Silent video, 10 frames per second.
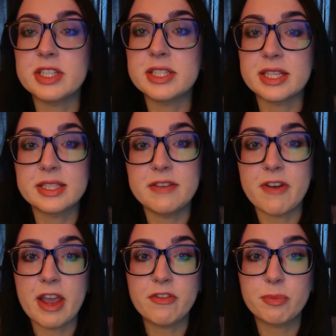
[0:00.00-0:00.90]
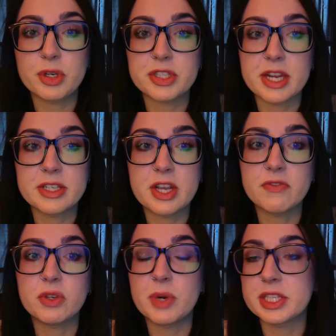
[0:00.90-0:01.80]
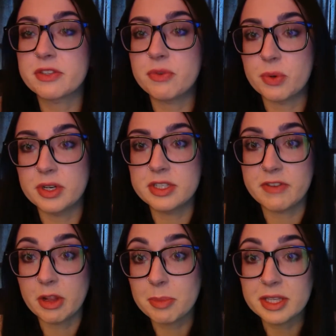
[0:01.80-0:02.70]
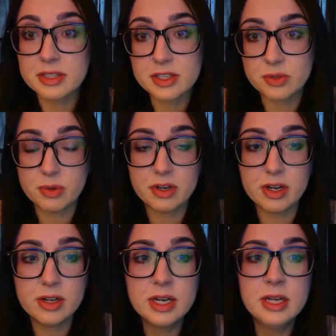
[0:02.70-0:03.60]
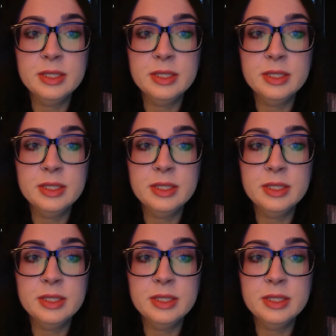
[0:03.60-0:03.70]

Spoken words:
to 65% of the risk for developing the disorder.